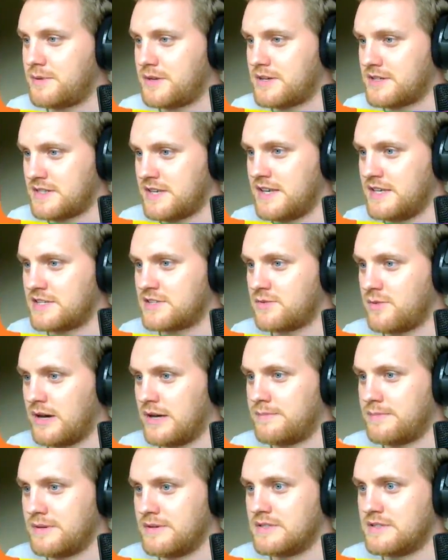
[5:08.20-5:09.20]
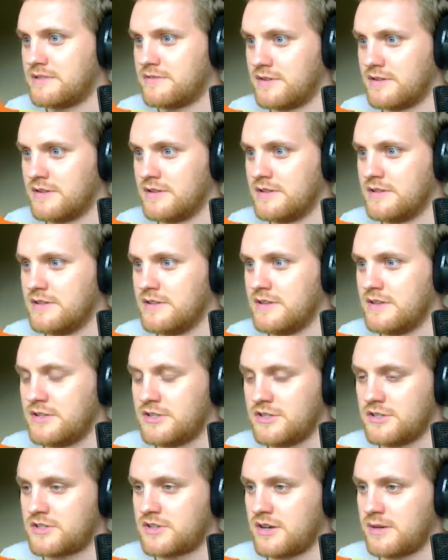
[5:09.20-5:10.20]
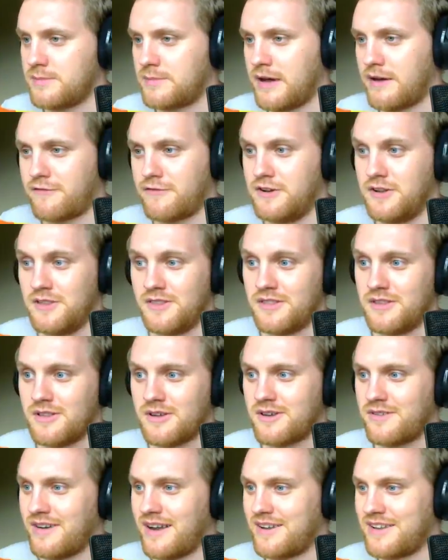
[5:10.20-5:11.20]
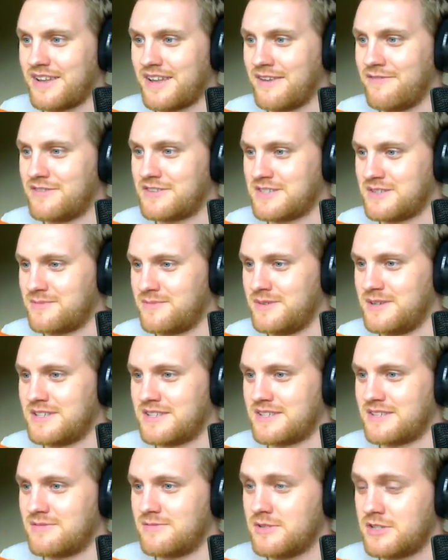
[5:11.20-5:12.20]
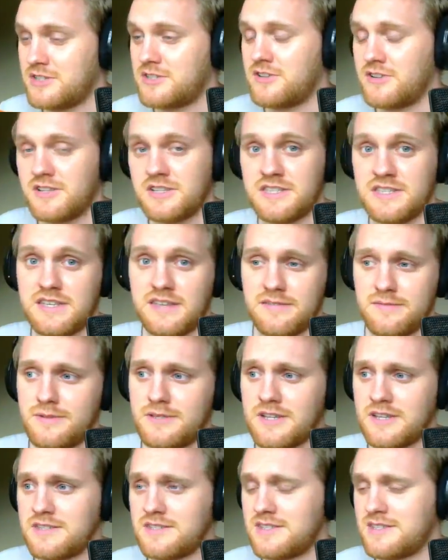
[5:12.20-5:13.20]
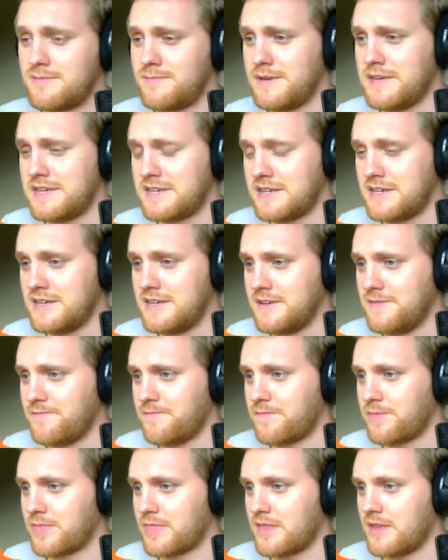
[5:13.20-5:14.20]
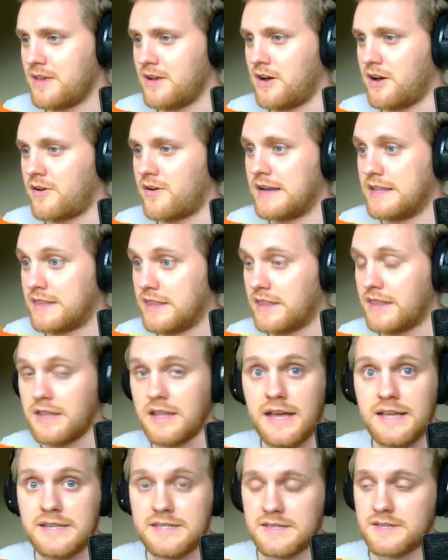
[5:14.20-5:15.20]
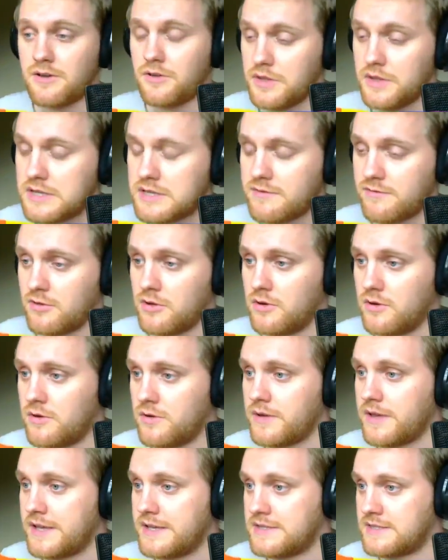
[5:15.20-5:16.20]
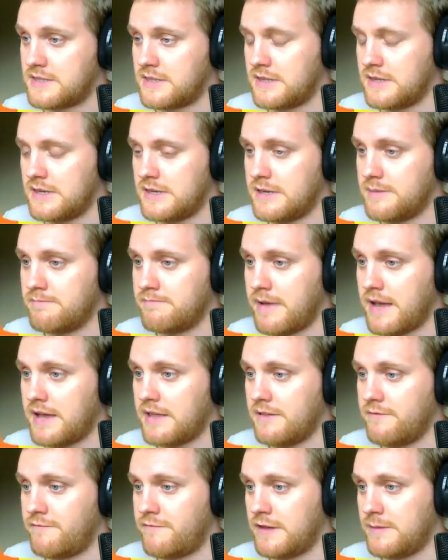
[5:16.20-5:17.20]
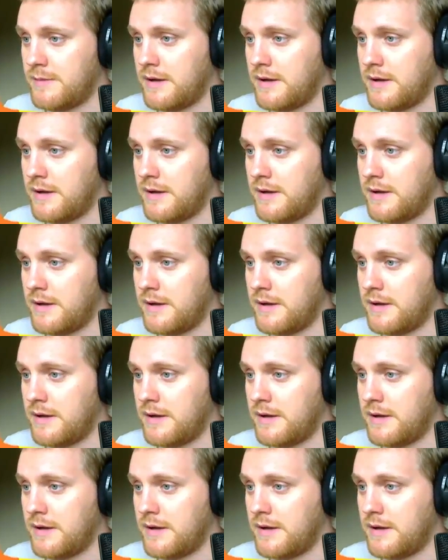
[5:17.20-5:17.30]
because it is quite beautiful. Just going back for another look around here for some reason, which is good because it gives me a chance to speak. Alright, then the last thing on this floor is the male and